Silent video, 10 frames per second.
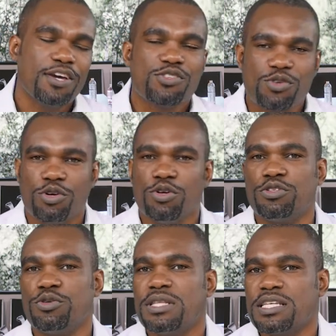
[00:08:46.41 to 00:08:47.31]
So you'll
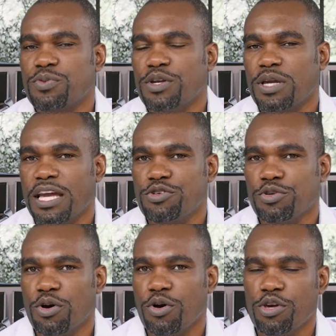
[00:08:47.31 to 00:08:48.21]
do this when you get
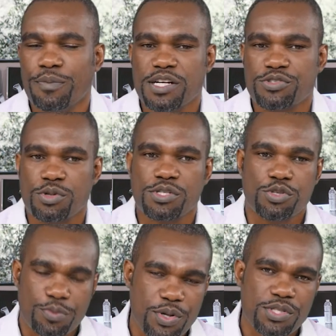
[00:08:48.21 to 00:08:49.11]
to your human
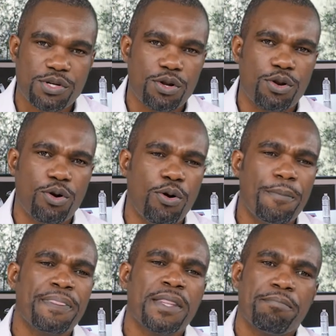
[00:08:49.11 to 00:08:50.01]
resources or personal law.